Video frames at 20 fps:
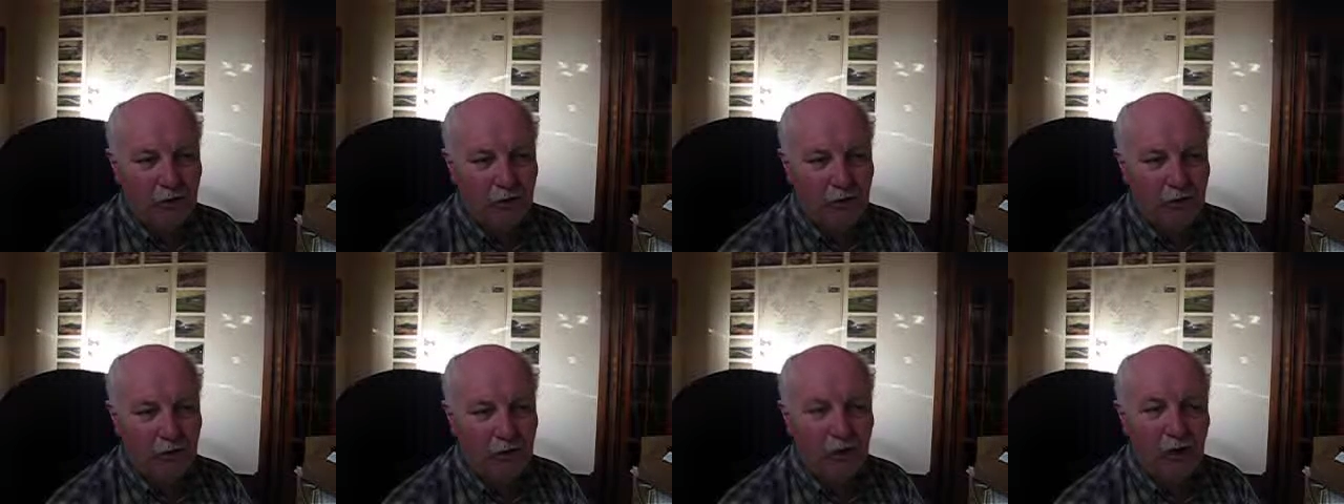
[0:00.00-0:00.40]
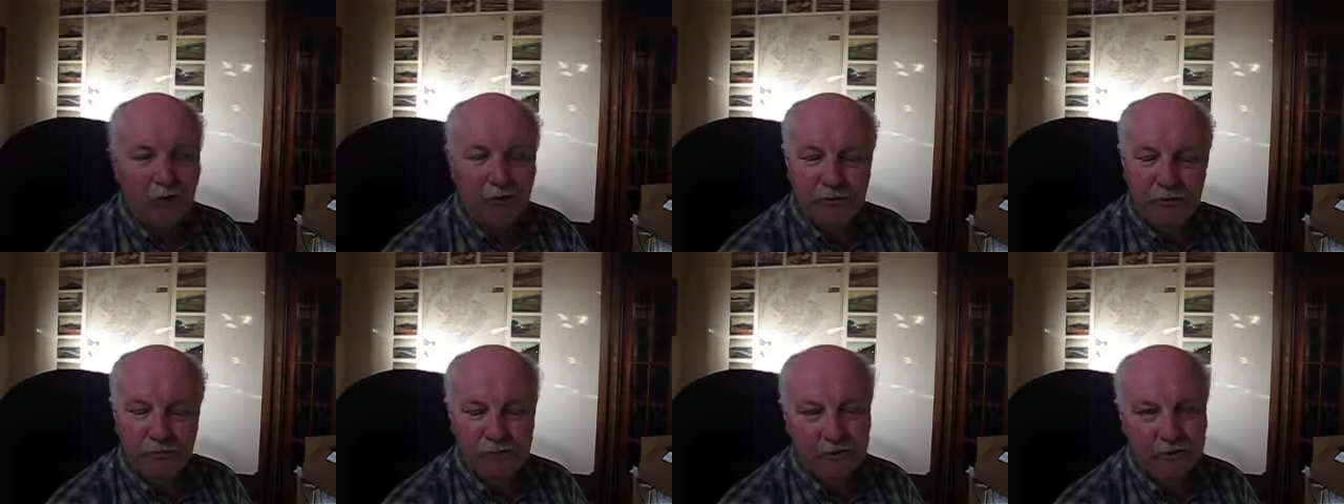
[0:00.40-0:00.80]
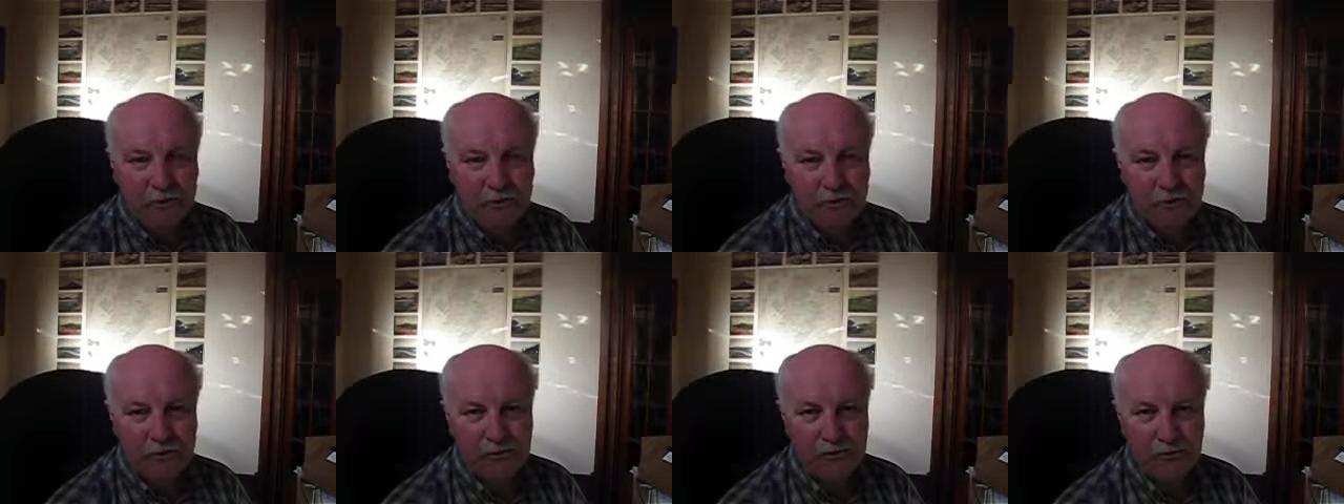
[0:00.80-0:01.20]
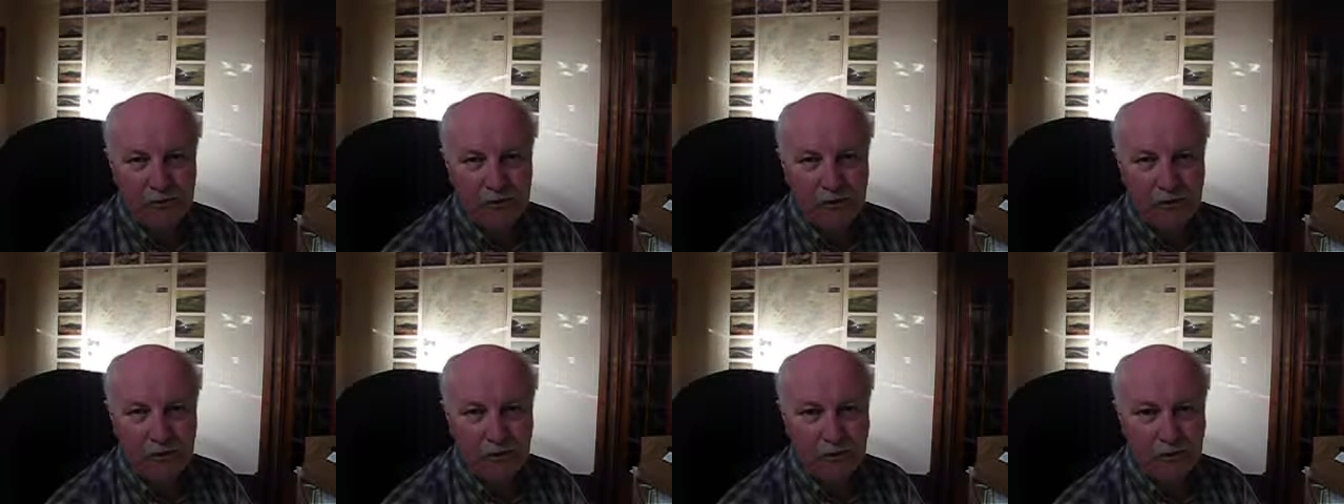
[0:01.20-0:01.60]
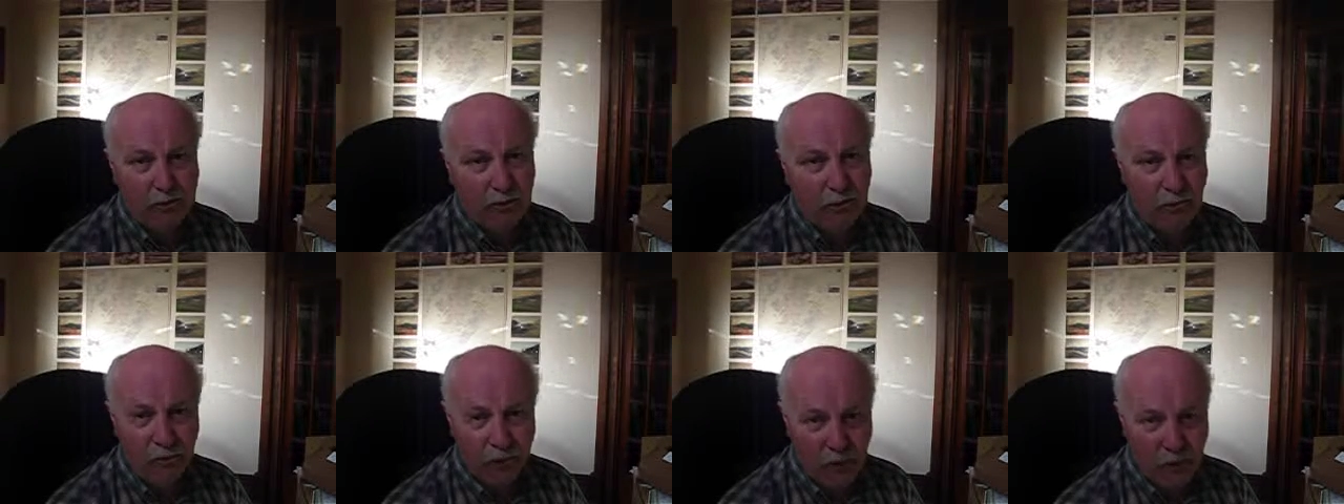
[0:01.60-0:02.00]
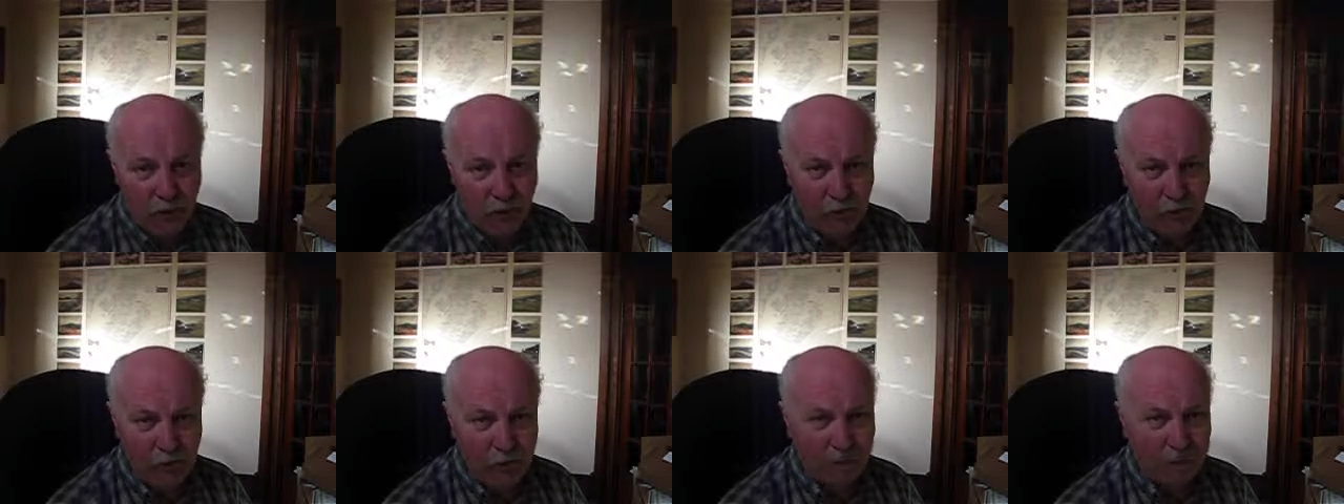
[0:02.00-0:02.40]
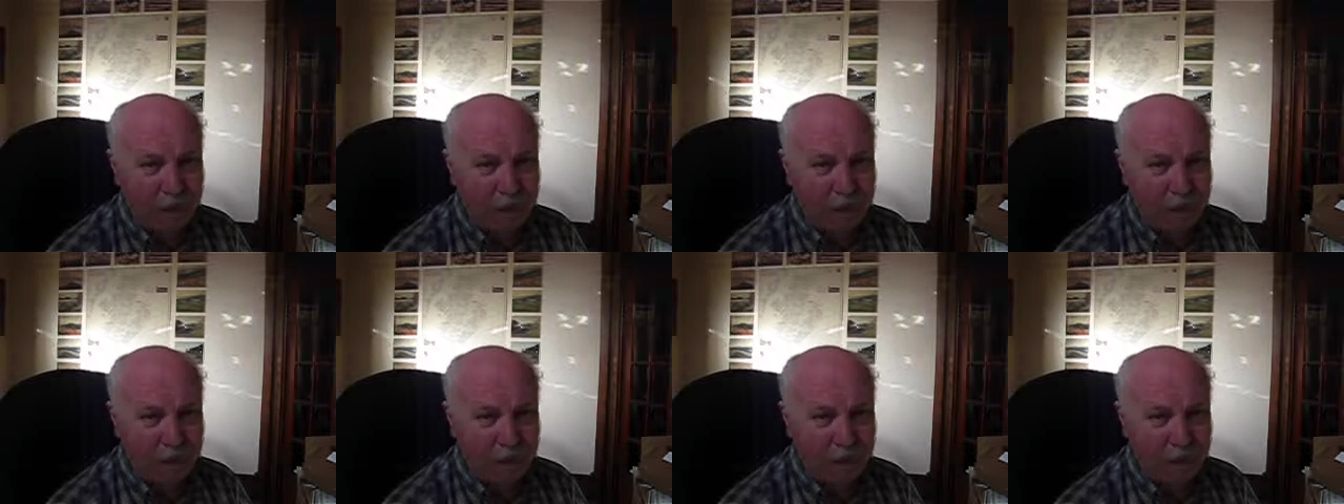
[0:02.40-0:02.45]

realtor sites that she thinks look good,